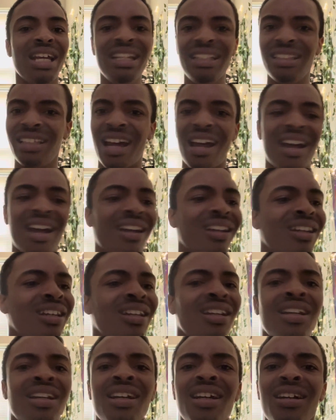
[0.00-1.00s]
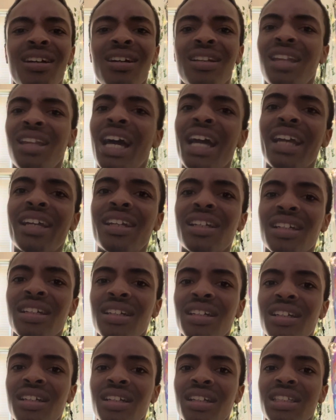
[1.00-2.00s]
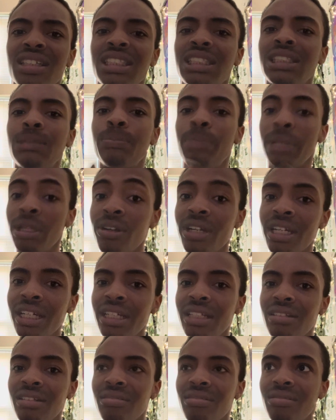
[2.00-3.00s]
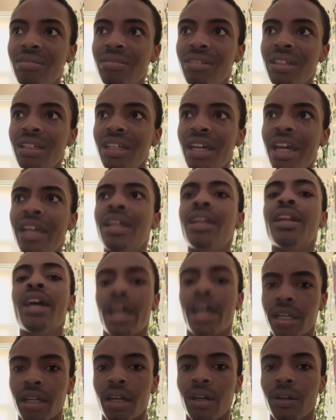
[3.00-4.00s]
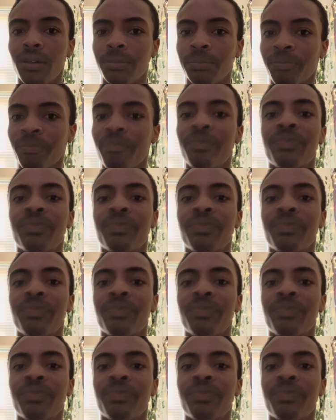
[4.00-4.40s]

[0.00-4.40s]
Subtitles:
That, like, spirit and an echo.